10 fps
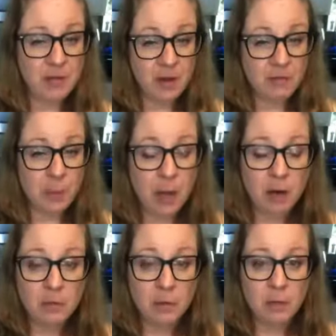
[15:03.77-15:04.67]
and we
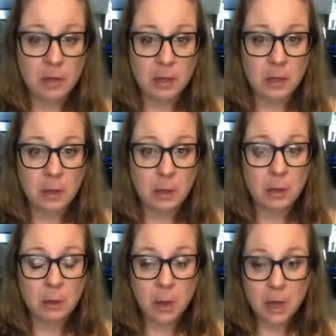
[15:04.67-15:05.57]
cover the
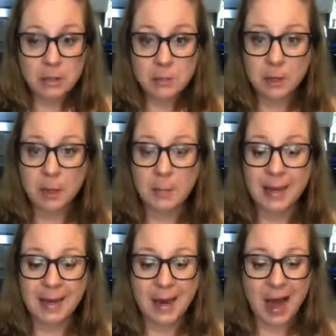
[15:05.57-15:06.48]
crust, we're gonna bake
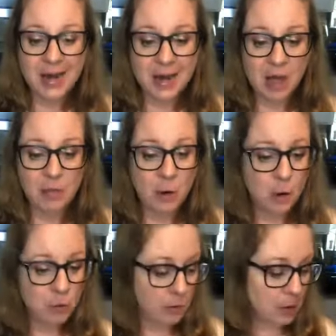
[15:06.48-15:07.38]
it another
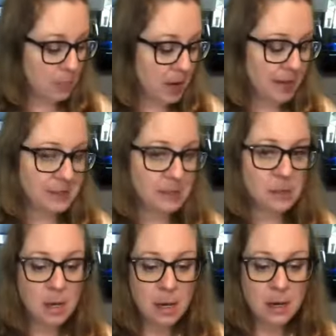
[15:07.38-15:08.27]
30 minutes.
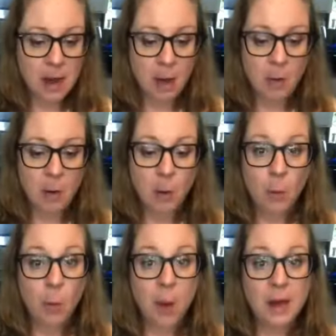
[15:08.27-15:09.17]
Now,
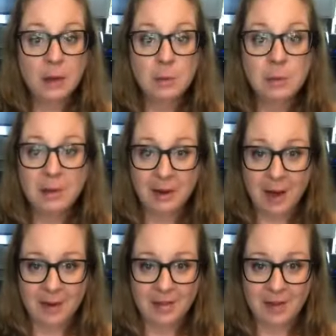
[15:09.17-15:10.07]
when you pull it
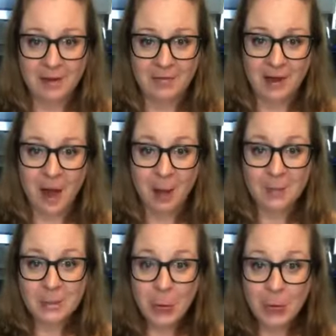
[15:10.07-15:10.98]
out of the oven, I'm
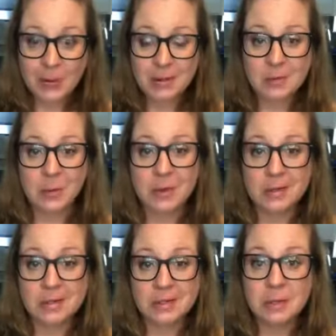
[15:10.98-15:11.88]
told it's going to
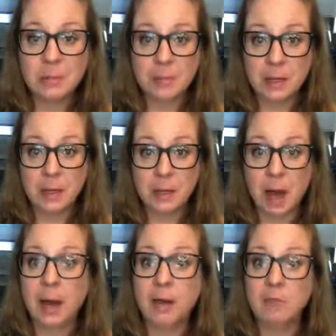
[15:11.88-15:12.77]
still be
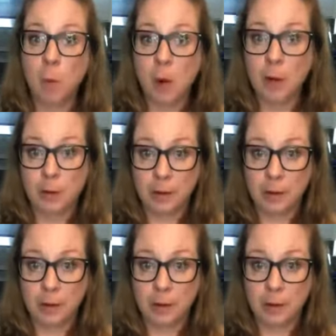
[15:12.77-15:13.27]
kind of watery.